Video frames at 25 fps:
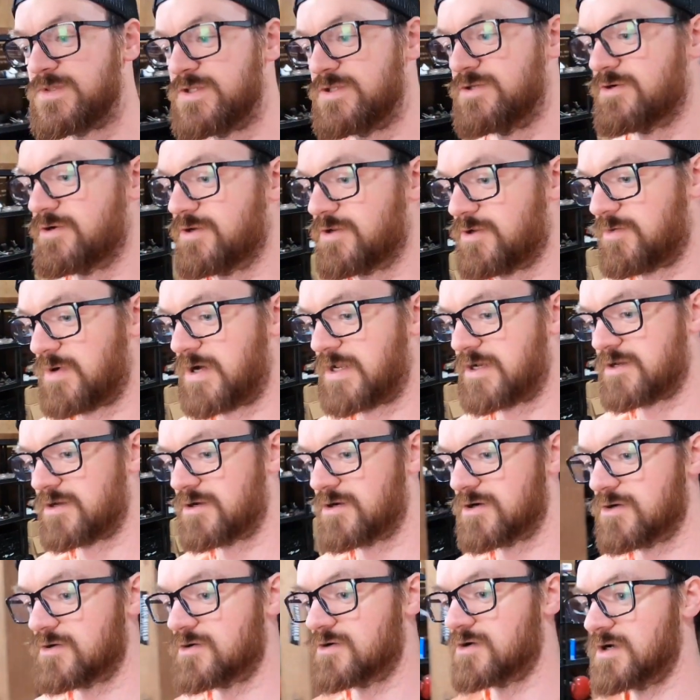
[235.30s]
you're going to want to
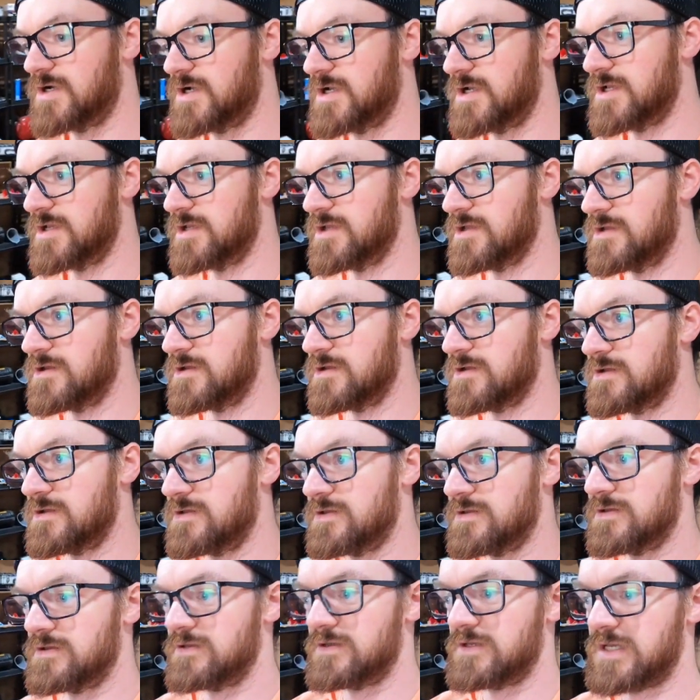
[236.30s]
go
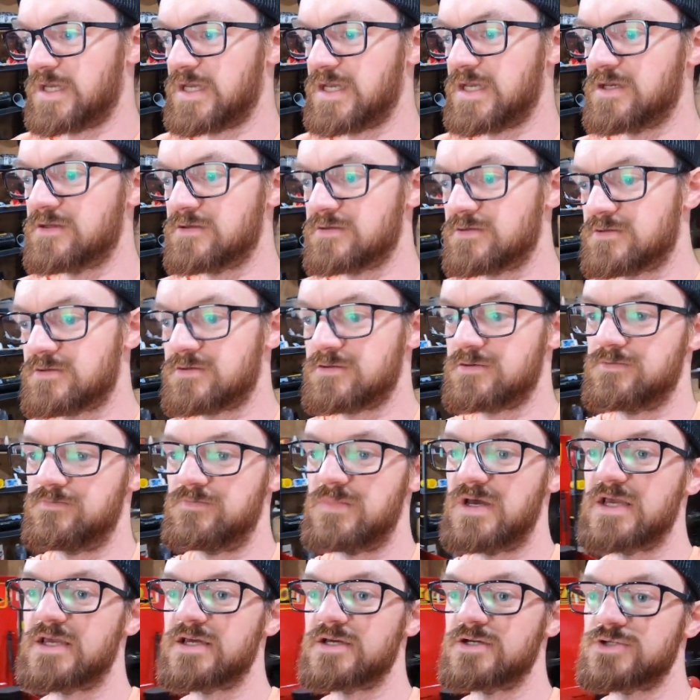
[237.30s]
in,
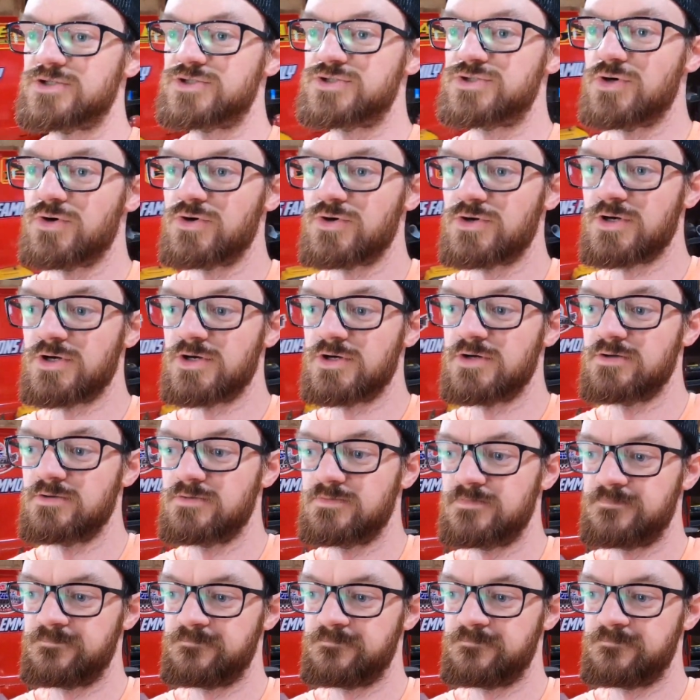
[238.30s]
make it shorter,